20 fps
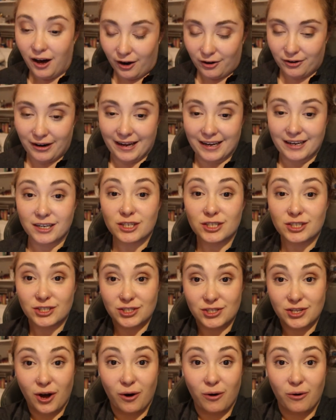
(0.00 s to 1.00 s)
Alright,
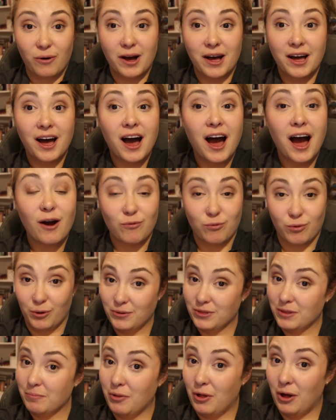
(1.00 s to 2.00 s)
so,
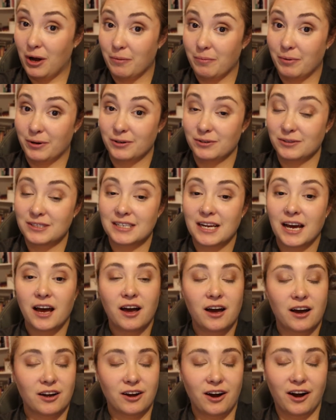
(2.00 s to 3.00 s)
wrote the blog post.
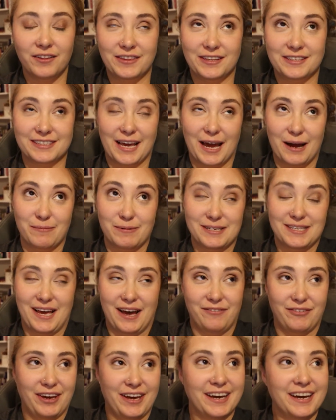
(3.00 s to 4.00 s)
God, this camera's
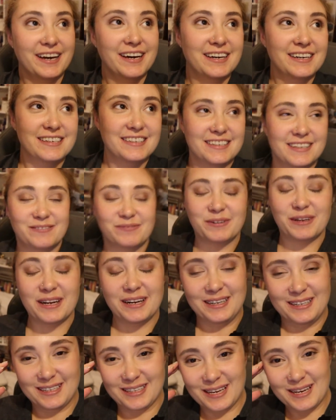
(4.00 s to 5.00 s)
heavy. I'm gonna
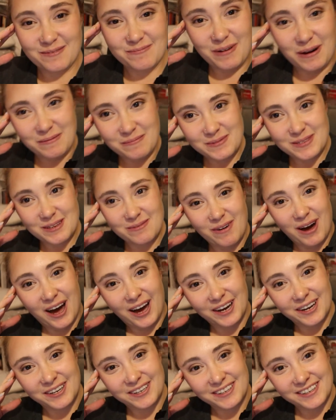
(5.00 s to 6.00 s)
need to like pump some
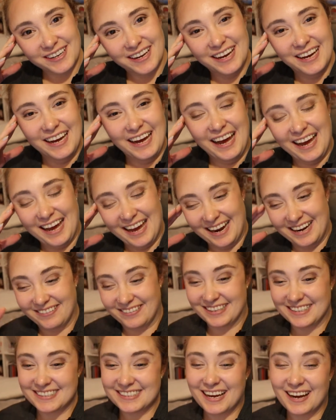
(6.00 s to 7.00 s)
iron.
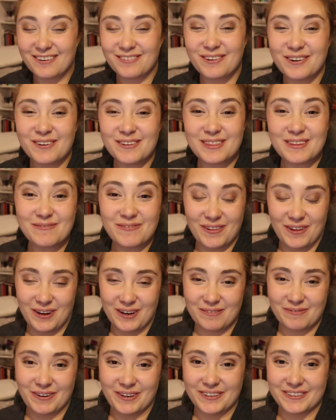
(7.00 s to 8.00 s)
Anyways, I wrote the
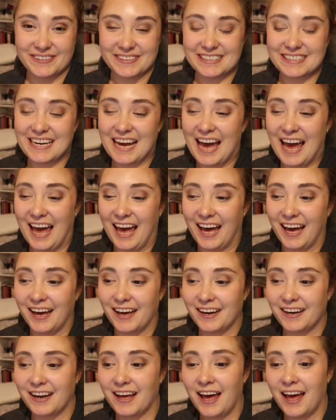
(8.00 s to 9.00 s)
blog post,
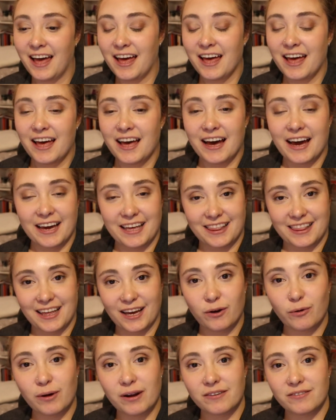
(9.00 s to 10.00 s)
and I
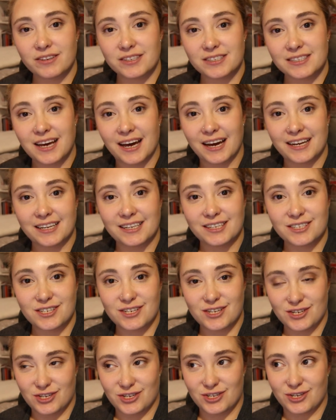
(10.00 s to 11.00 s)
think what I've decided
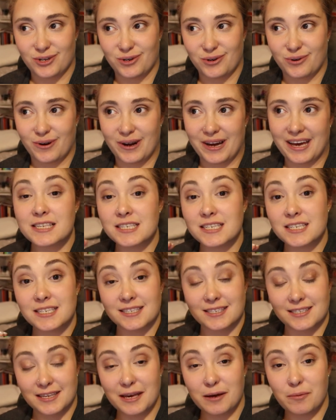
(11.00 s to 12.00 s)
to do is to
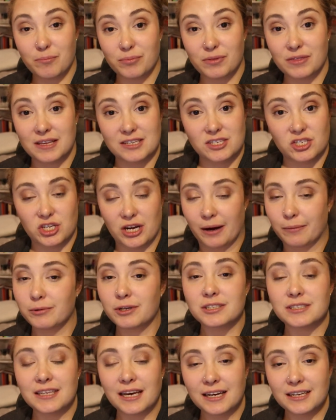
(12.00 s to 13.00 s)
skip these
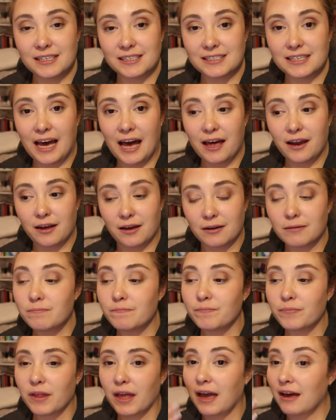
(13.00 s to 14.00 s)
chapters I need to add in.
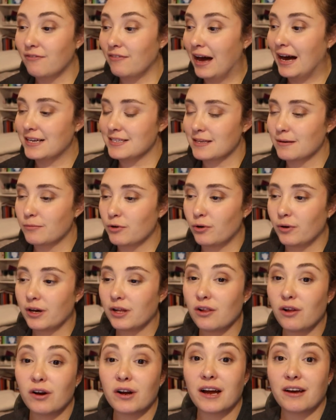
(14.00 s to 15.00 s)
If as I'm going
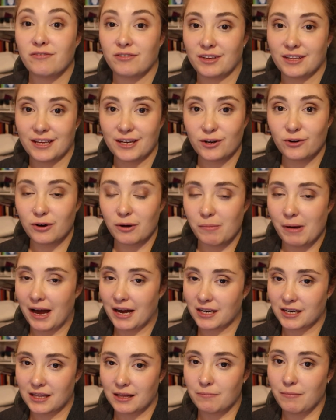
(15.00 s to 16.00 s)
along I feel like going
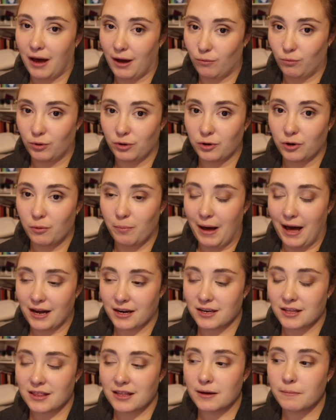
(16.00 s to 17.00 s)
back to them, I will go
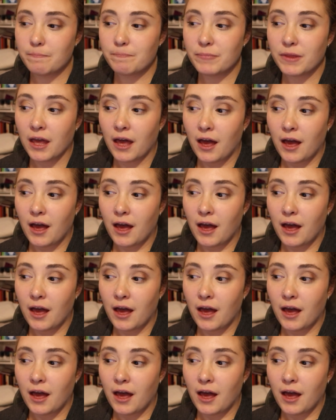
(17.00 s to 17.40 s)
back to them.